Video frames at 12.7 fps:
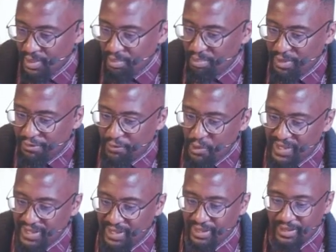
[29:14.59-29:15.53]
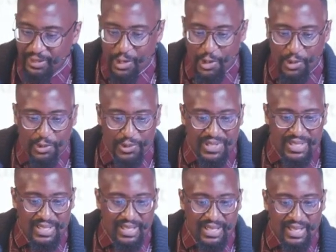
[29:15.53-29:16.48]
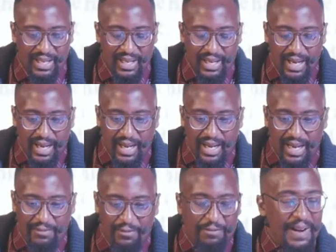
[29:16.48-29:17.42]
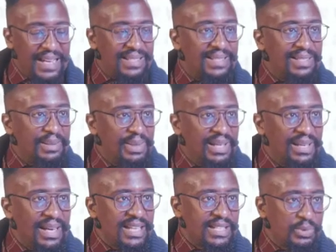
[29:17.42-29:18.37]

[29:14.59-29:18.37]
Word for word: Before Gideon goes and fights the Midianites.